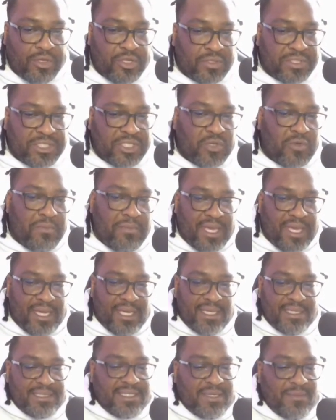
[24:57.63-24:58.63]
You too
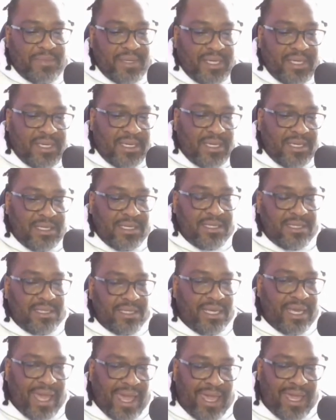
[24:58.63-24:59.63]
mean to be
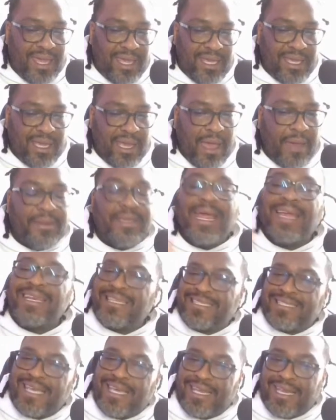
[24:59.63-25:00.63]
gay. Not
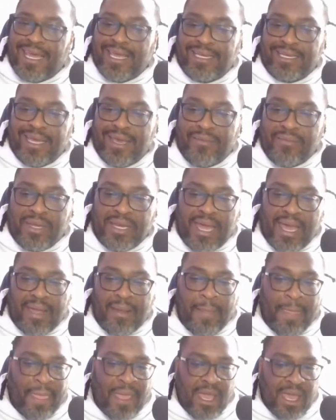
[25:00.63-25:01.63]
to say it like that, but
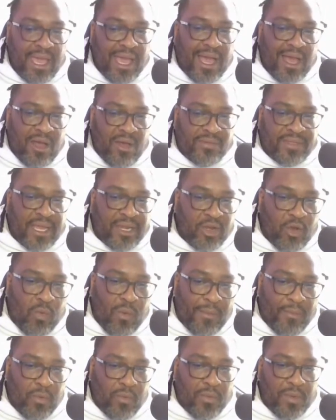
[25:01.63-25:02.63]
like I don't think no
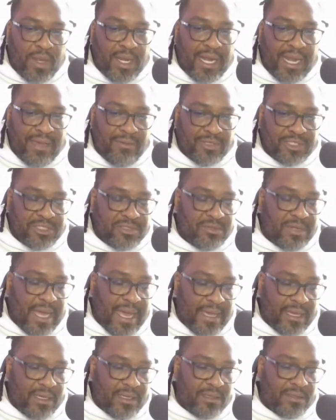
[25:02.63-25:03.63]
woman would want to lay with you.
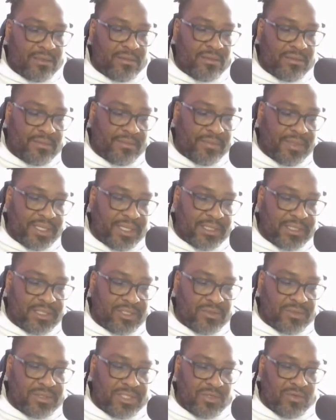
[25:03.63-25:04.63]
Like,
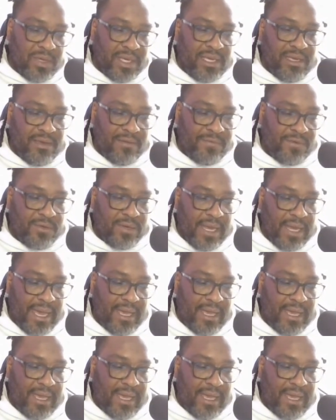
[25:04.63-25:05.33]
bitch, you too evil.